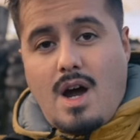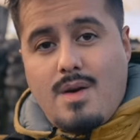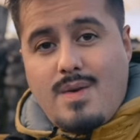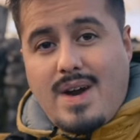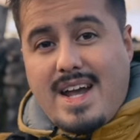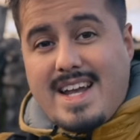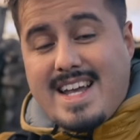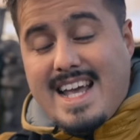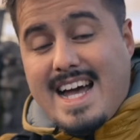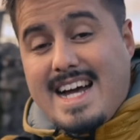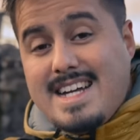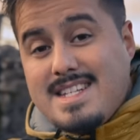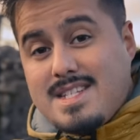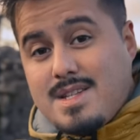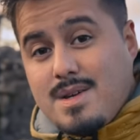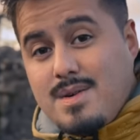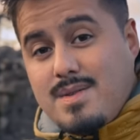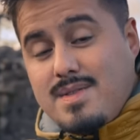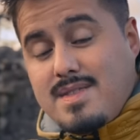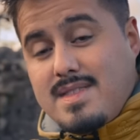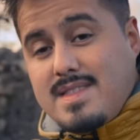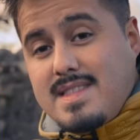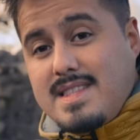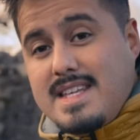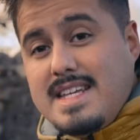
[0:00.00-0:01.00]
Alright guys, so
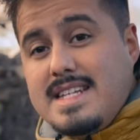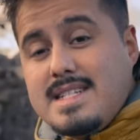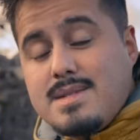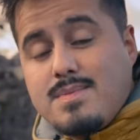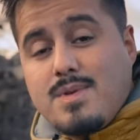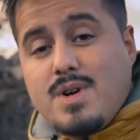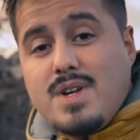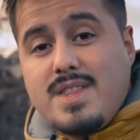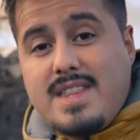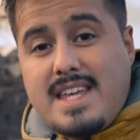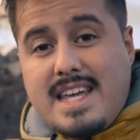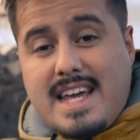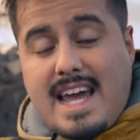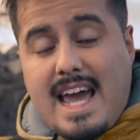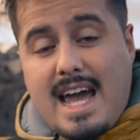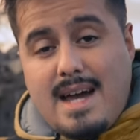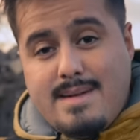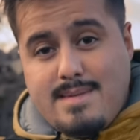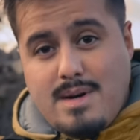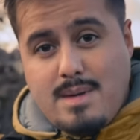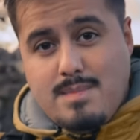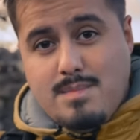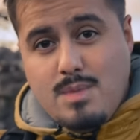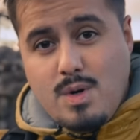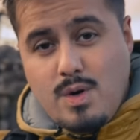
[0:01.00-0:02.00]
these were the
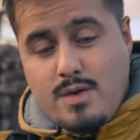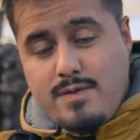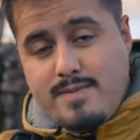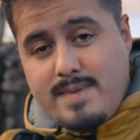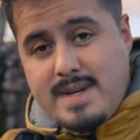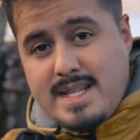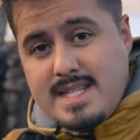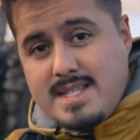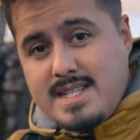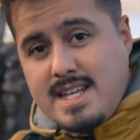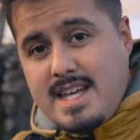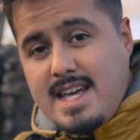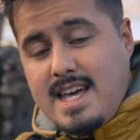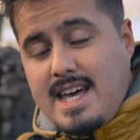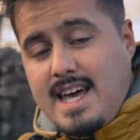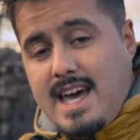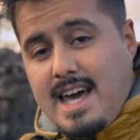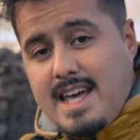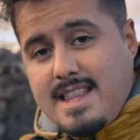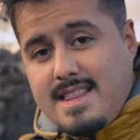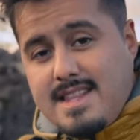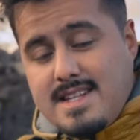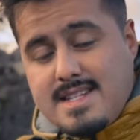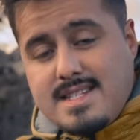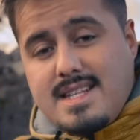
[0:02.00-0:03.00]
camera movements,
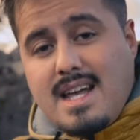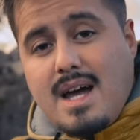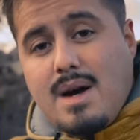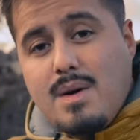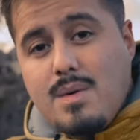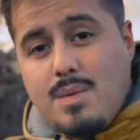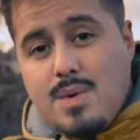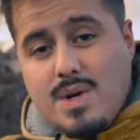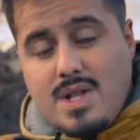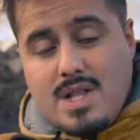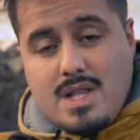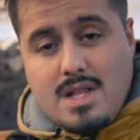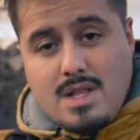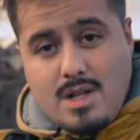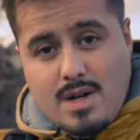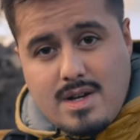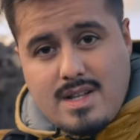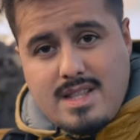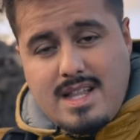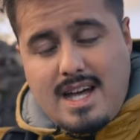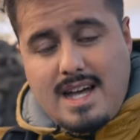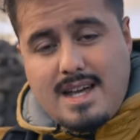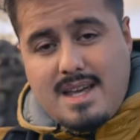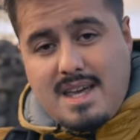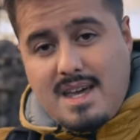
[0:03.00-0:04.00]
and this is how it would
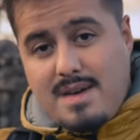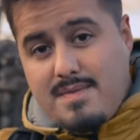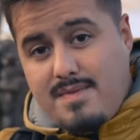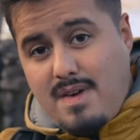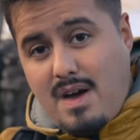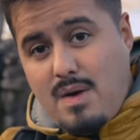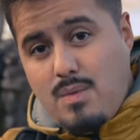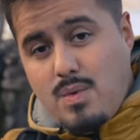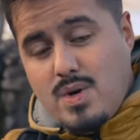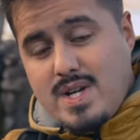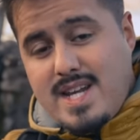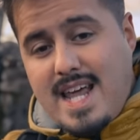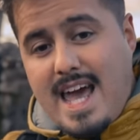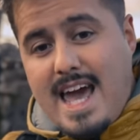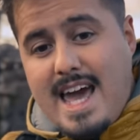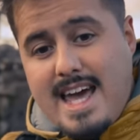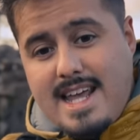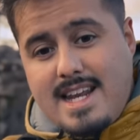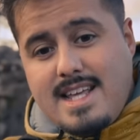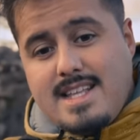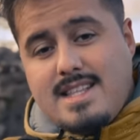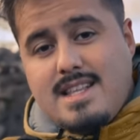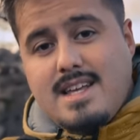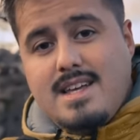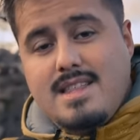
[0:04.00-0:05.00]
look like if I would
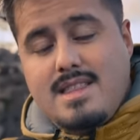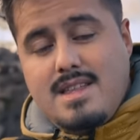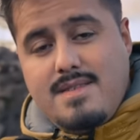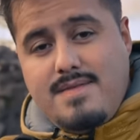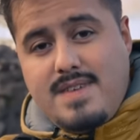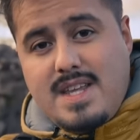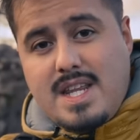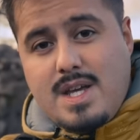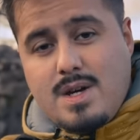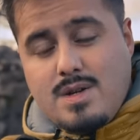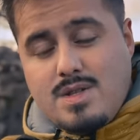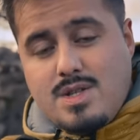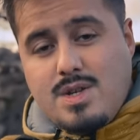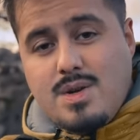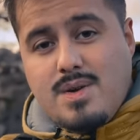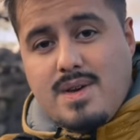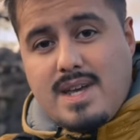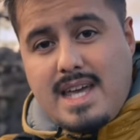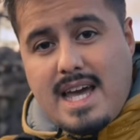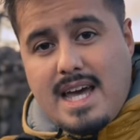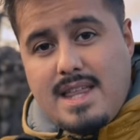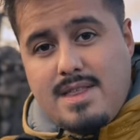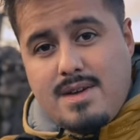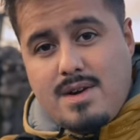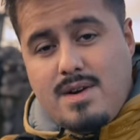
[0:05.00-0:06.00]
edit the video
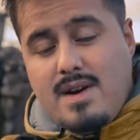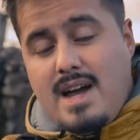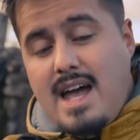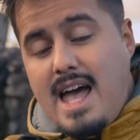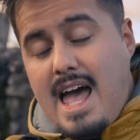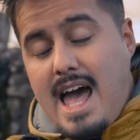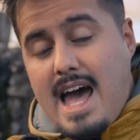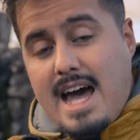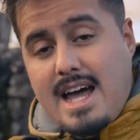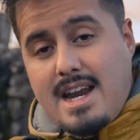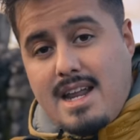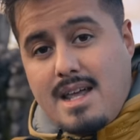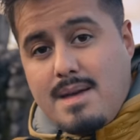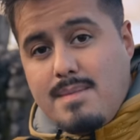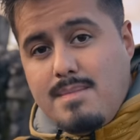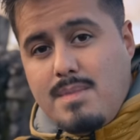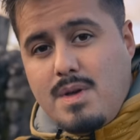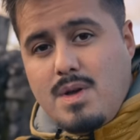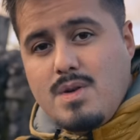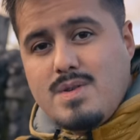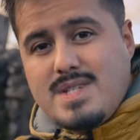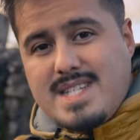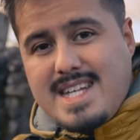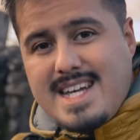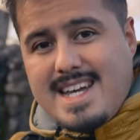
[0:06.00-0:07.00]
together, adding
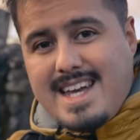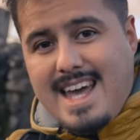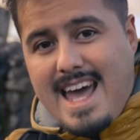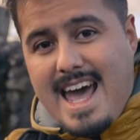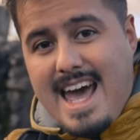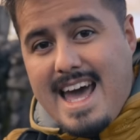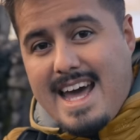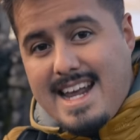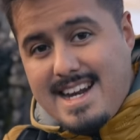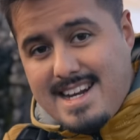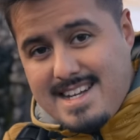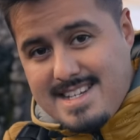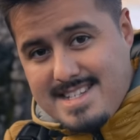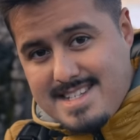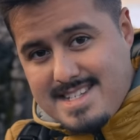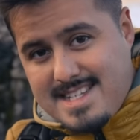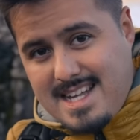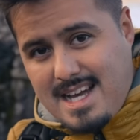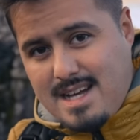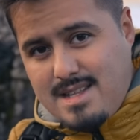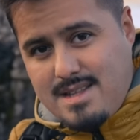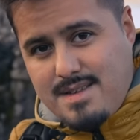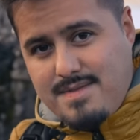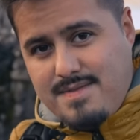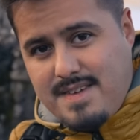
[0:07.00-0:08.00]
music and
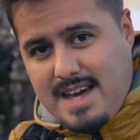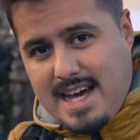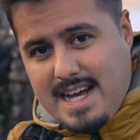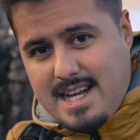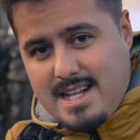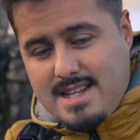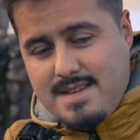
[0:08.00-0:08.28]
sound effect.